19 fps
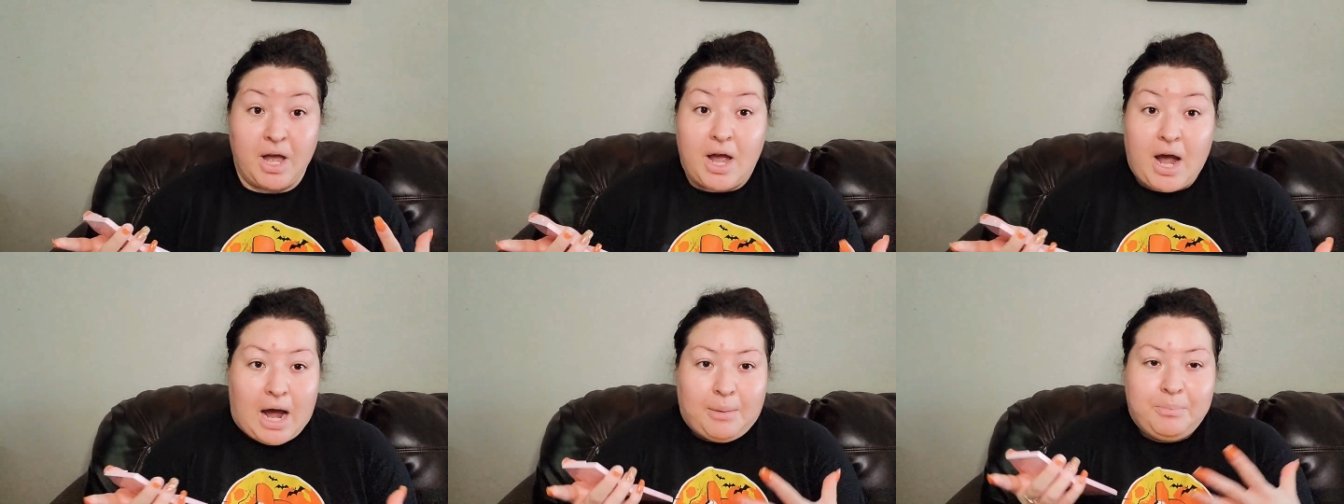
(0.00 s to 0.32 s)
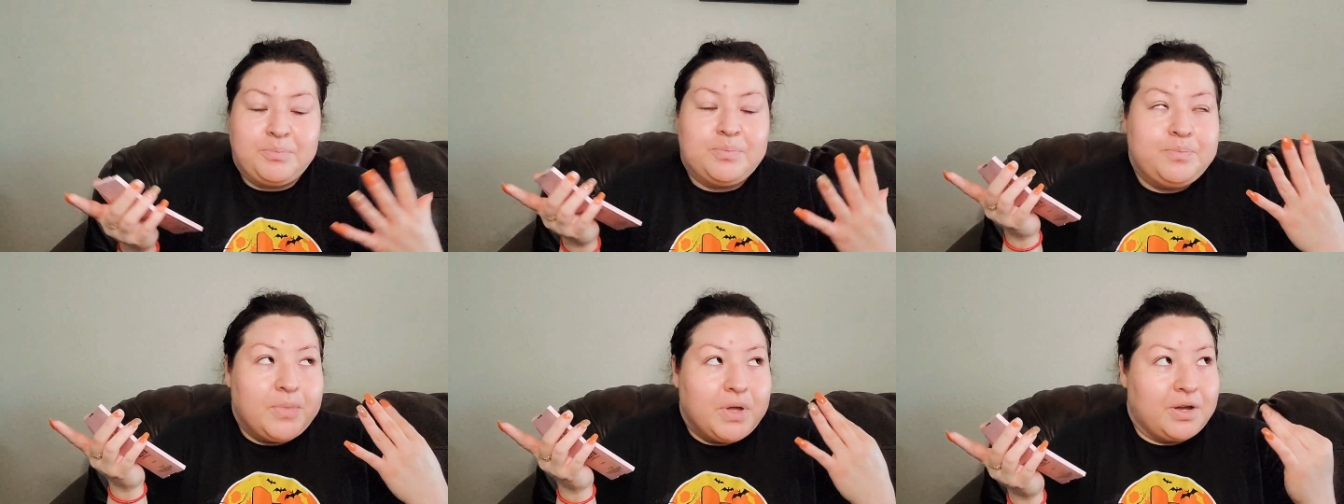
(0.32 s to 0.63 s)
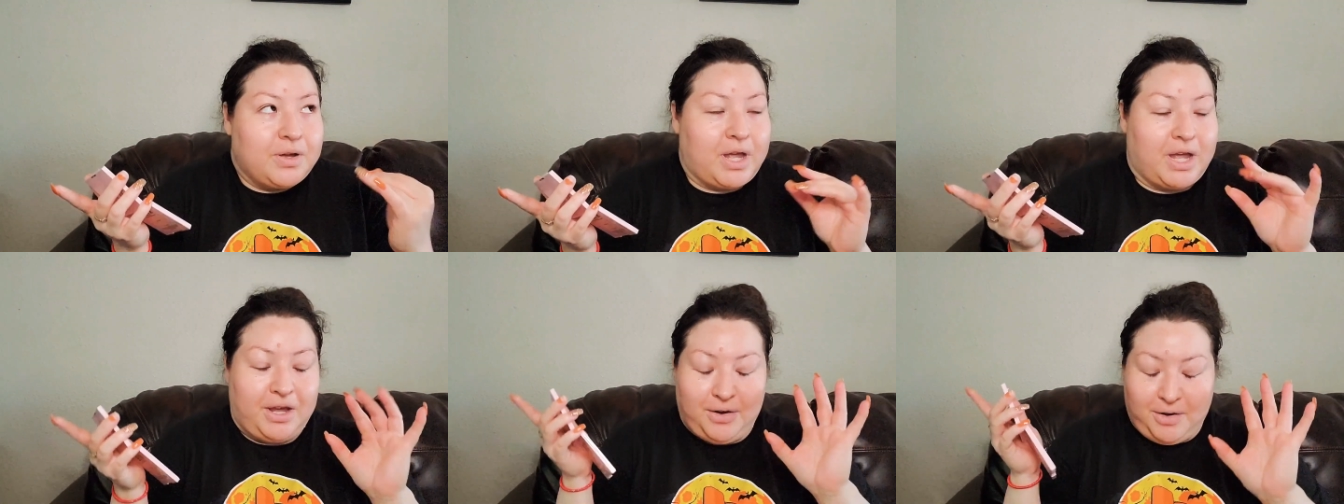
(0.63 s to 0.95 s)
I'm
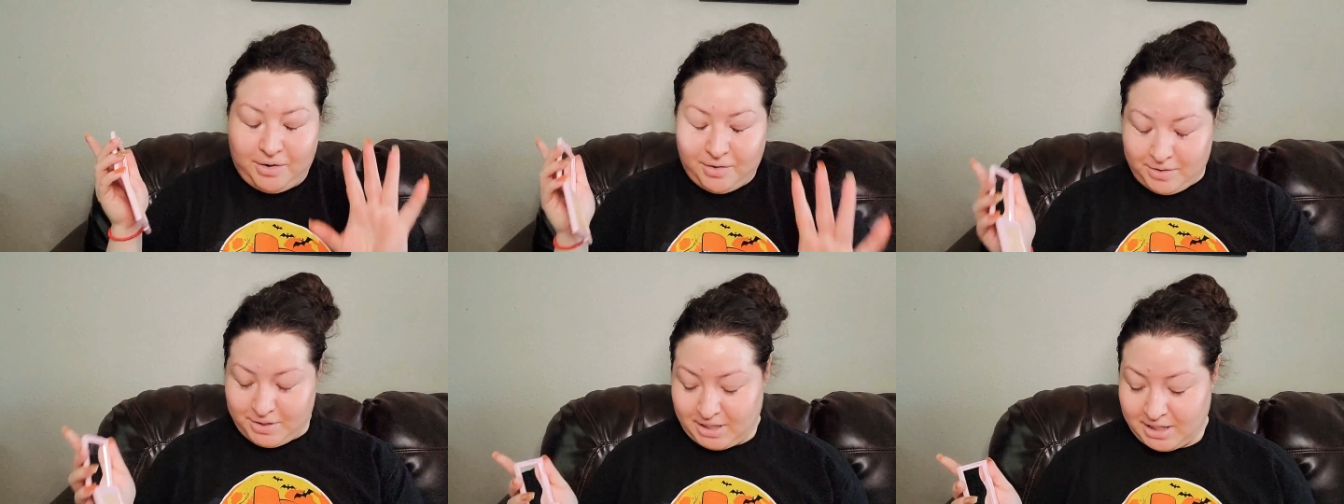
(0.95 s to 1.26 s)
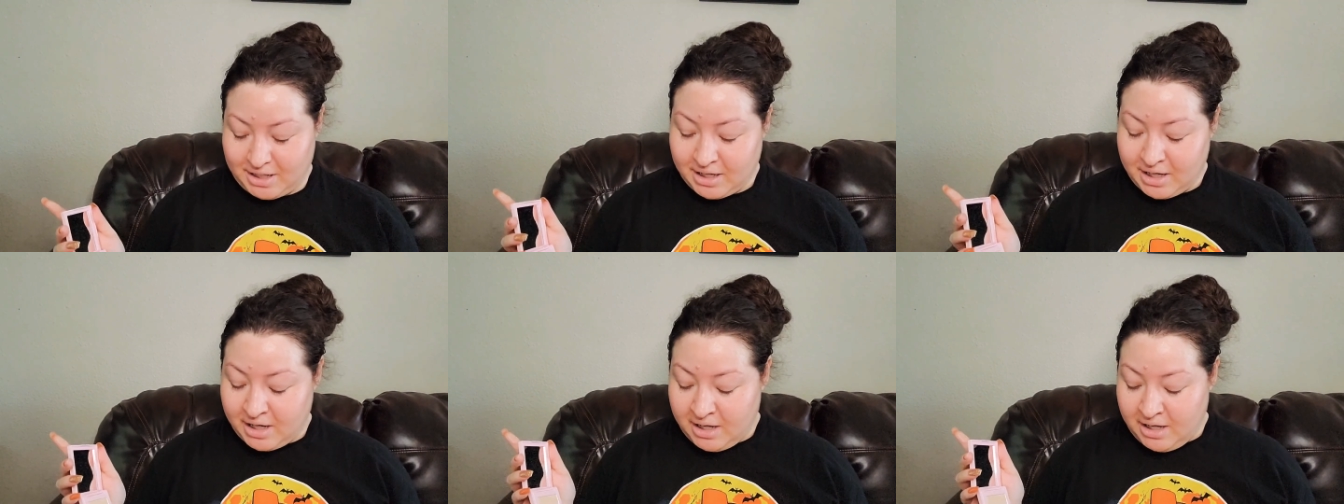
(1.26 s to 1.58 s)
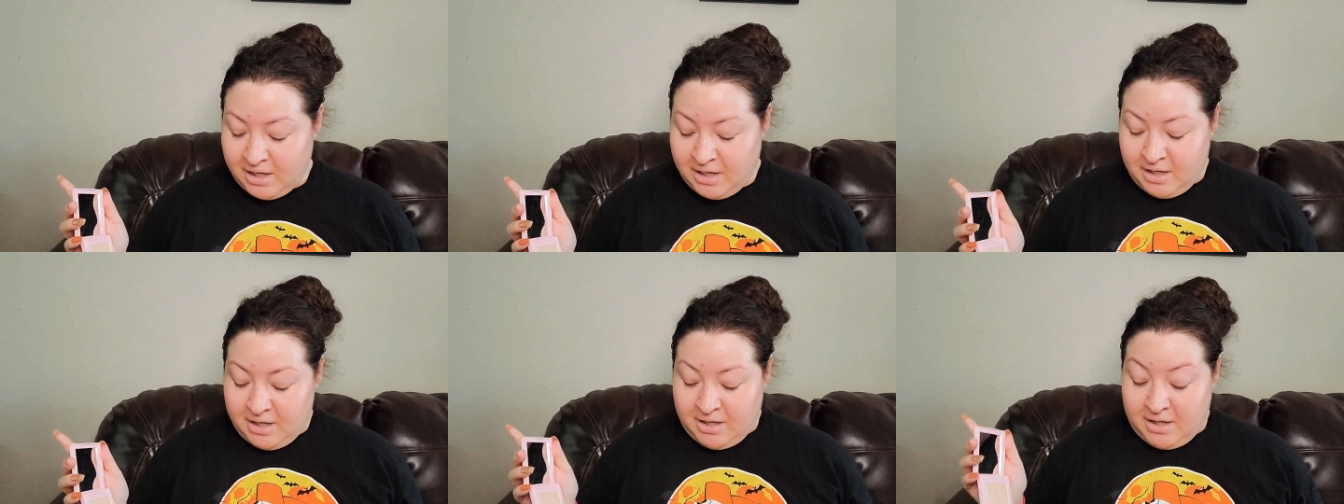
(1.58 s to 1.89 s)
okay, hold on.
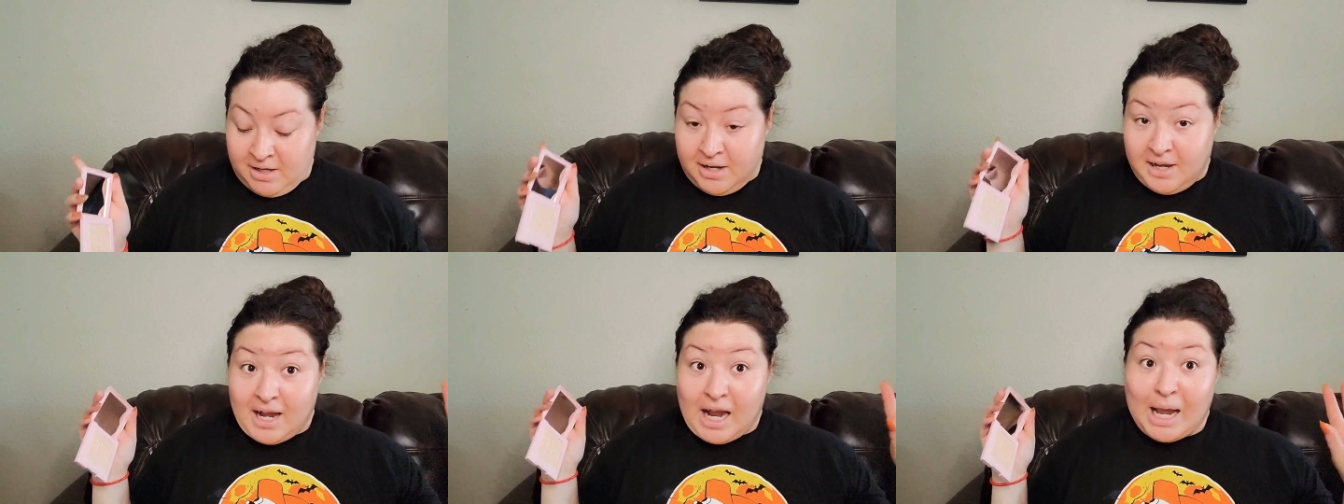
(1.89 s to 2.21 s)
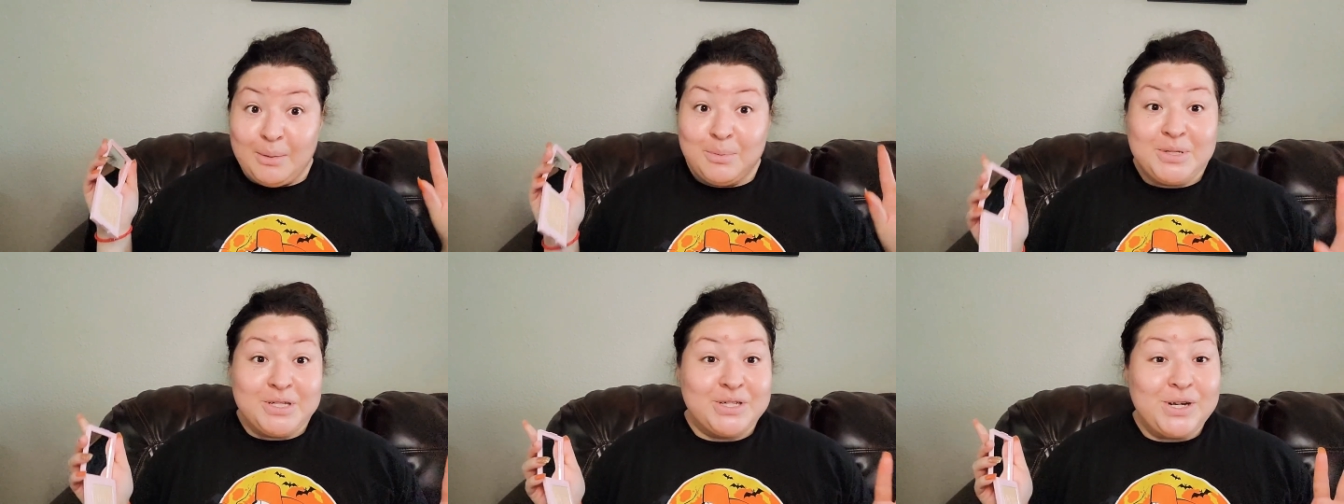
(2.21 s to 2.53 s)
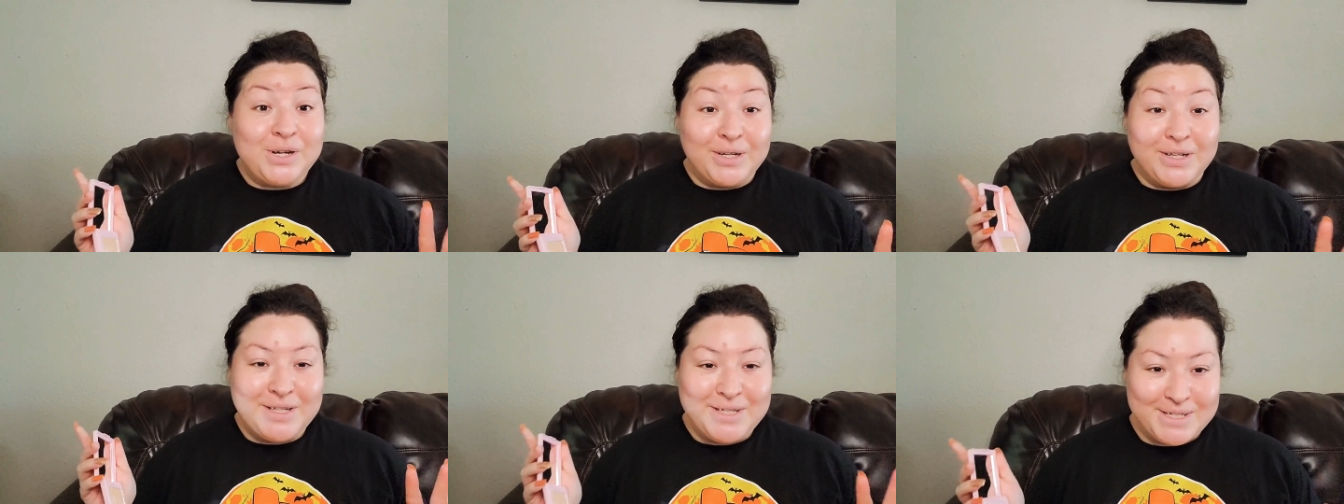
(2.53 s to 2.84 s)
I'm
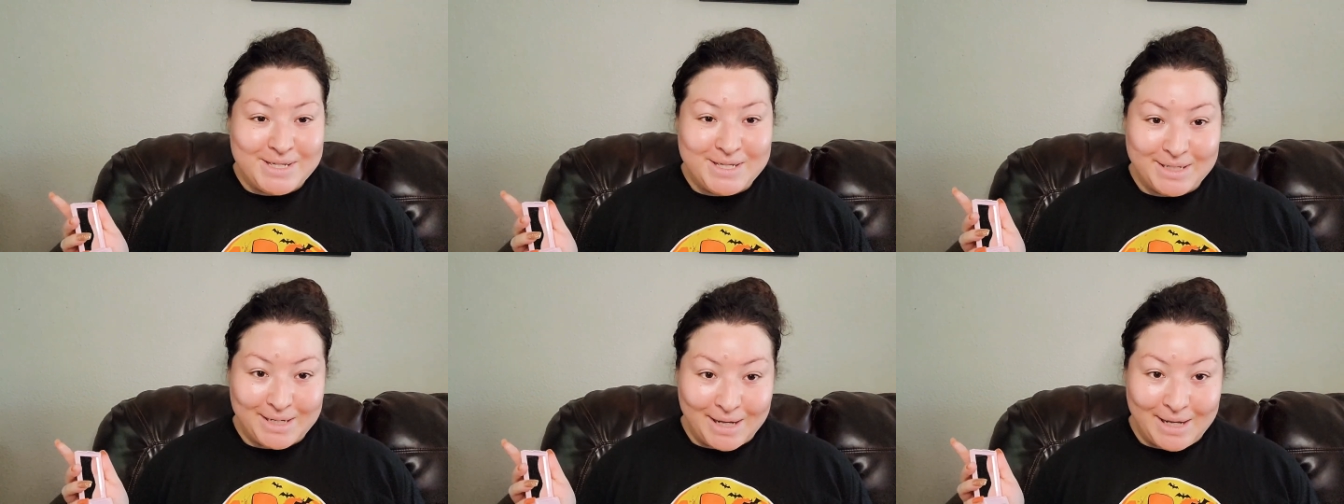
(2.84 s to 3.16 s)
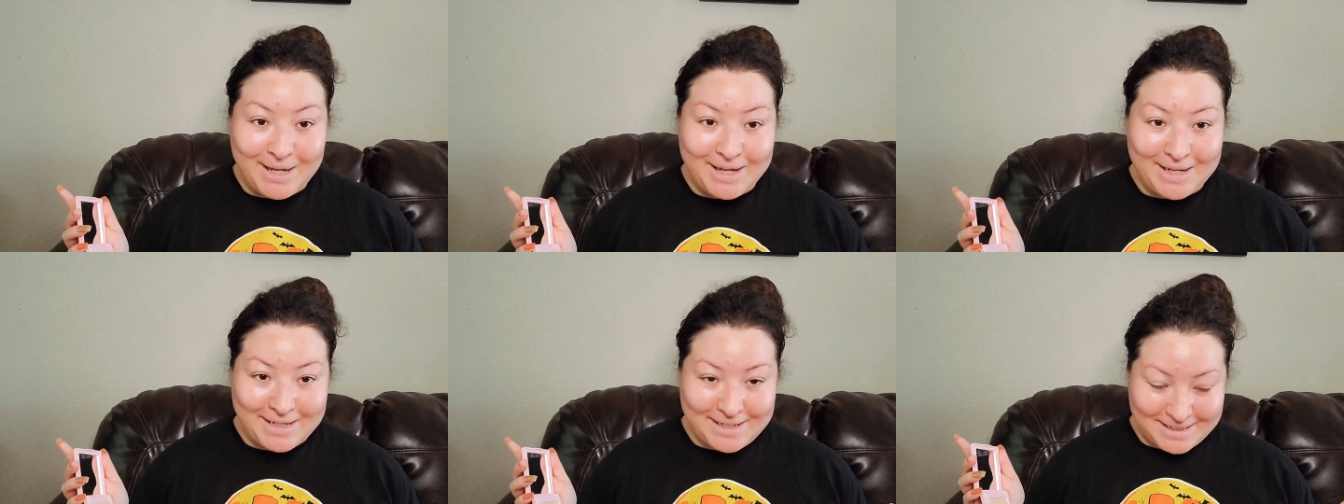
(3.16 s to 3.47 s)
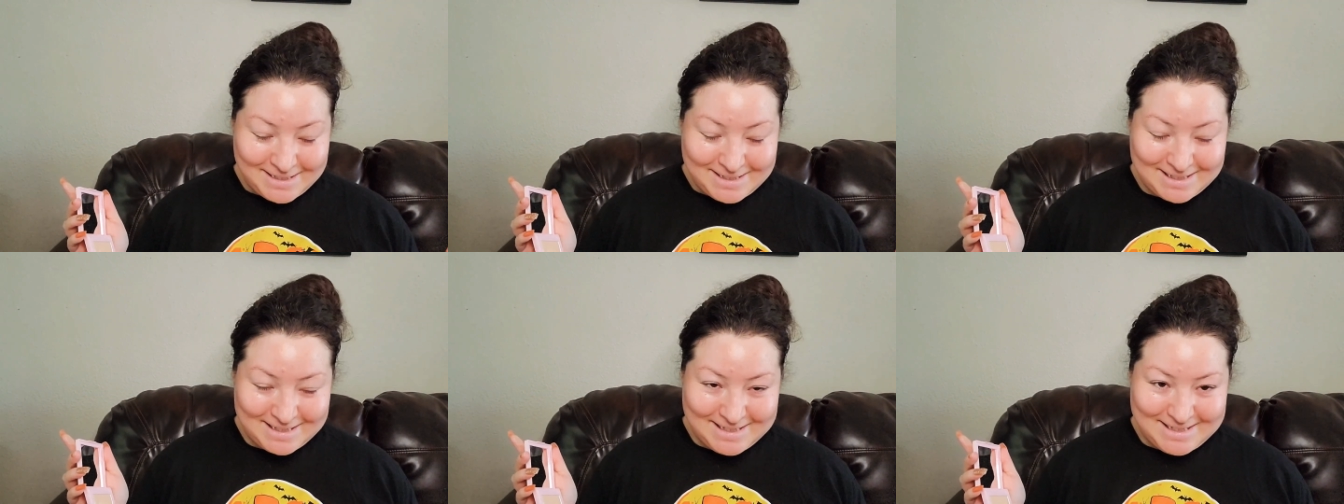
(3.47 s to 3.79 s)
starting to
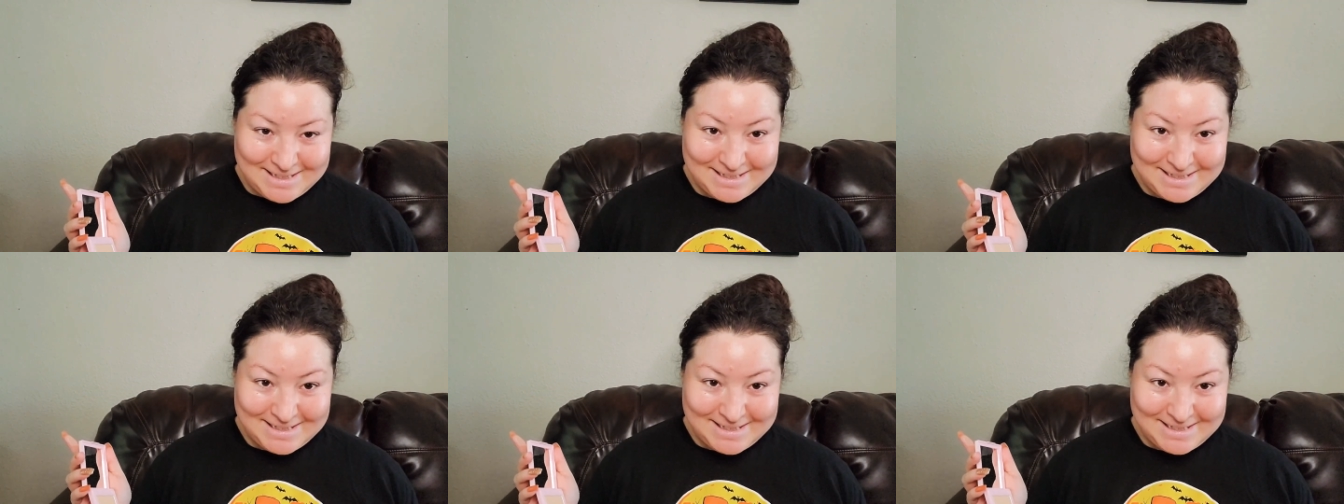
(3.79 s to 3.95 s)
get